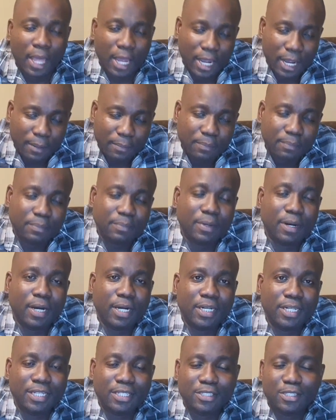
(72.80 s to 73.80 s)
I'm
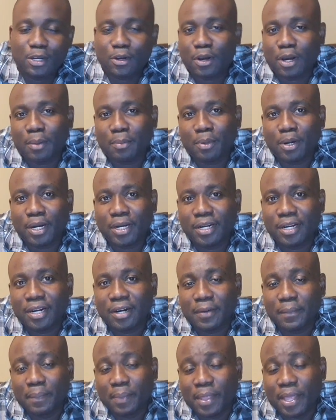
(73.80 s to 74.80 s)
on Instagram right
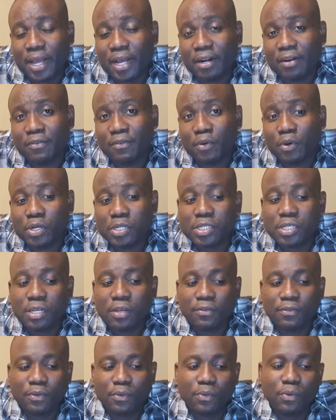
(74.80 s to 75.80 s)
there. And of course,
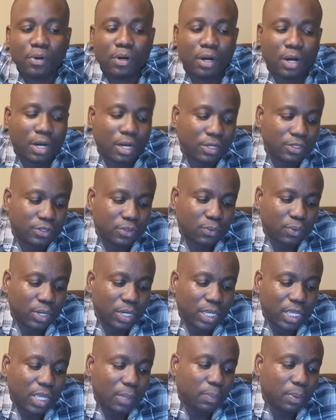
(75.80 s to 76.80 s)
if you also
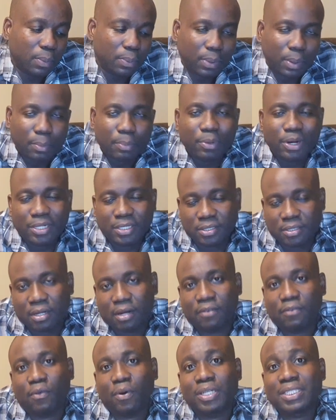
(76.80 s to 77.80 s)
want to keep up abreast
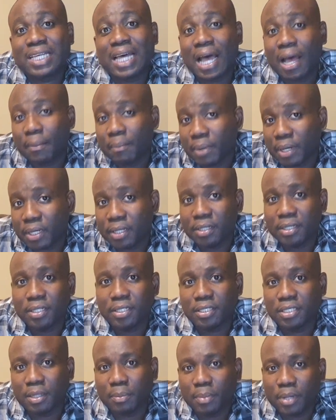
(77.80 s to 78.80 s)
of what's happening in
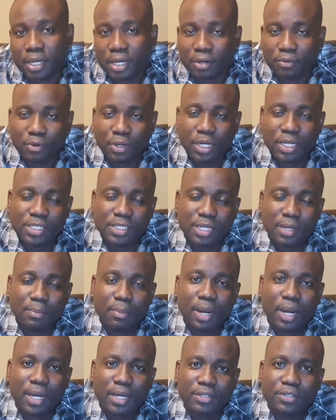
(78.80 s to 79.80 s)
the Jamaican real estate
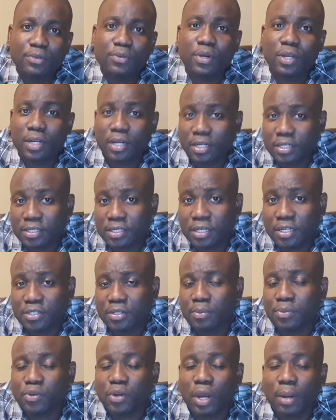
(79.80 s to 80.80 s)
market, you can consider
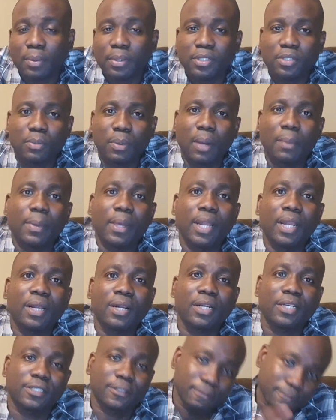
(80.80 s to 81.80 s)
subscribing to my mailing
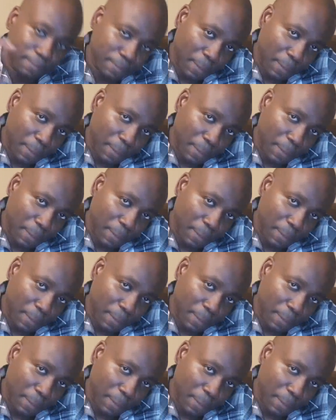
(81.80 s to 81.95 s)
list.